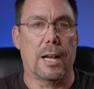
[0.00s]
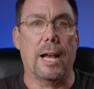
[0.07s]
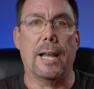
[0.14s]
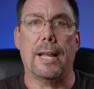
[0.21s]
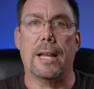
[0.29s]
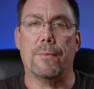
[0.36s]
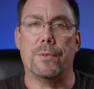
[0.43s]

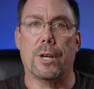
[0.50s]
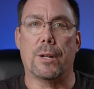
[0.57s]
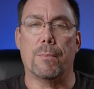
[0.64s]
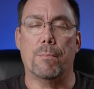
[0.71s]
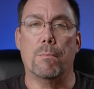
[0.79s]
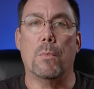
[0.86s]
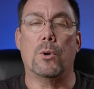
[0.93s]
I have
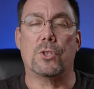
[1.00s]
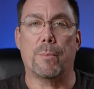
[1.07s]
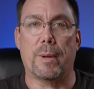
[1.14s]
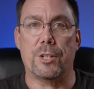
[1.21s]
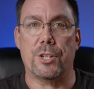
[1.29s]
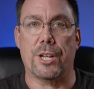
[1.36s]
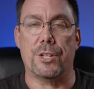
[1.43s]
done most of
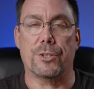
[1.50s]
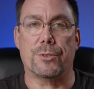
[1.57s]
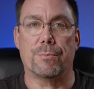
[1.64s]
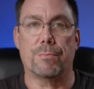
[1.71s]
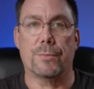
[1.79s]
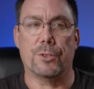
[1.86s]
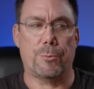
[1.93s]
my
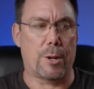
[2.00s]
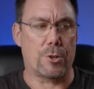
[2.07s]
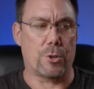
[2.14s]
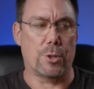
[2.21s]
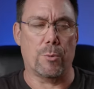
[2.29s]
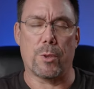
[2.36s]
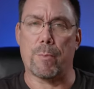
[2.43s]
changes,
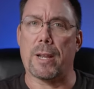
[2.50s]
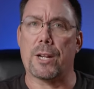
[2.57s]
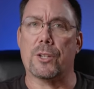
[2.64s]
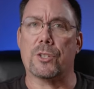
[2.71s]
especially with my